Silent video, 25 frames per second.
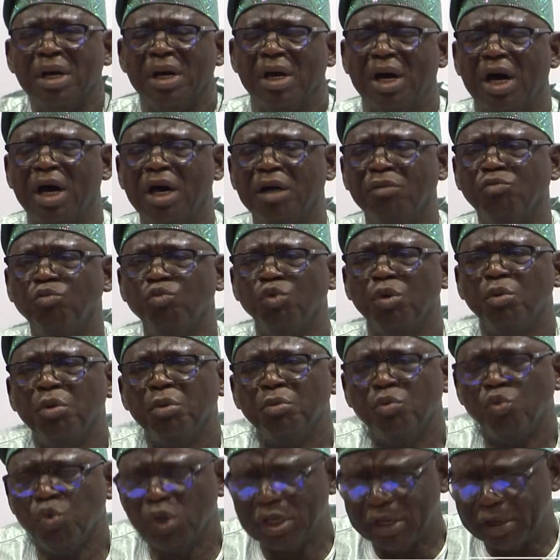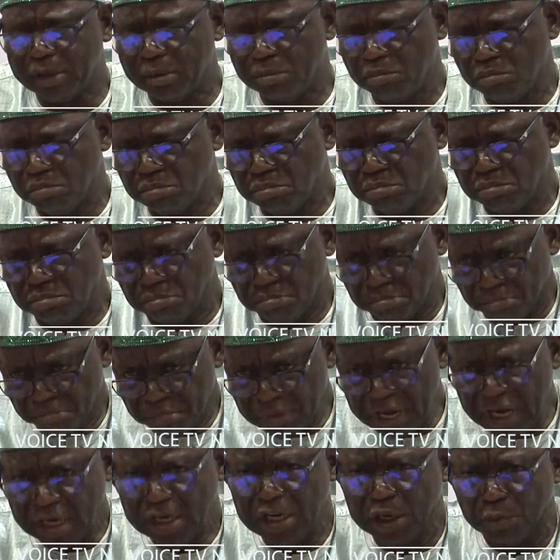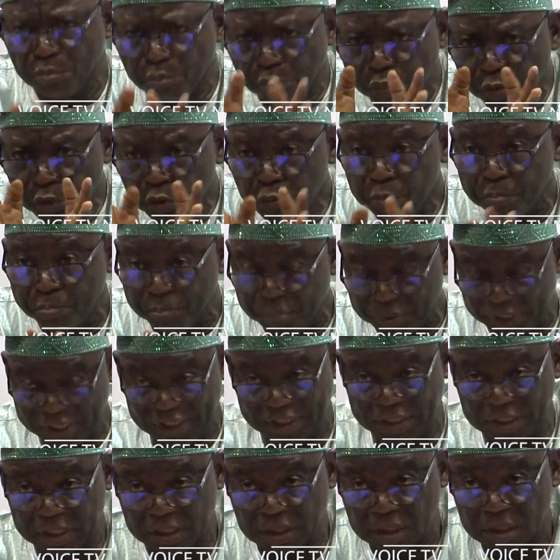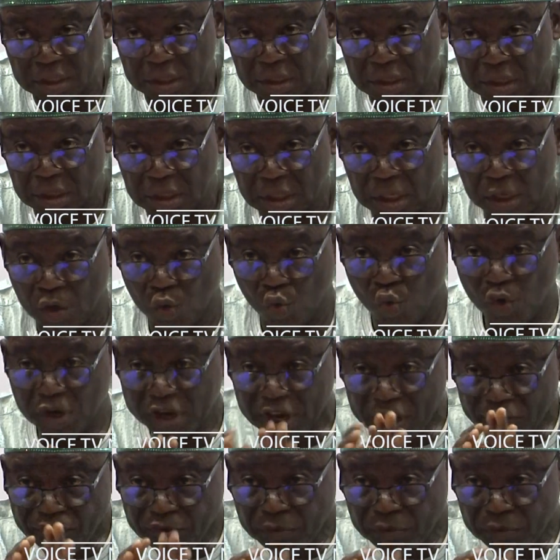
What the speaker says: And we made a blueprint. We gave